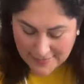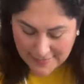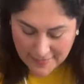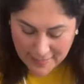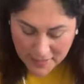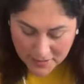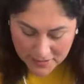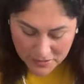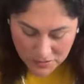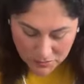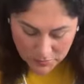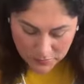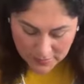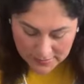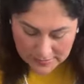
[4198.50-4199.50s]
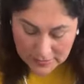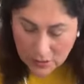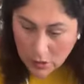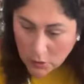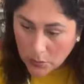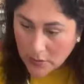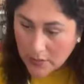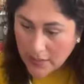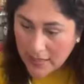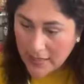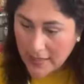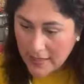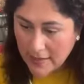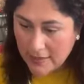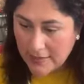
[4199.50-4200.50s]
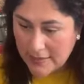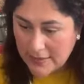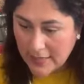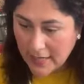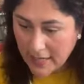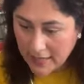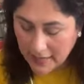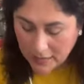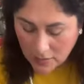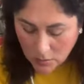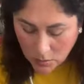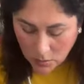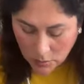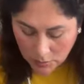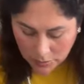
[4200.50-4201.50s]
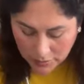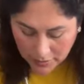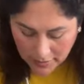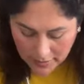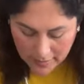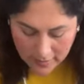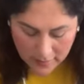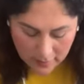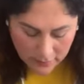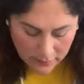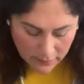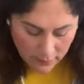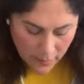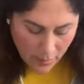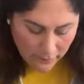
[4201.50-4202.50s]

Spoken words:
Yes, here too, slowly, and it's getting colder here.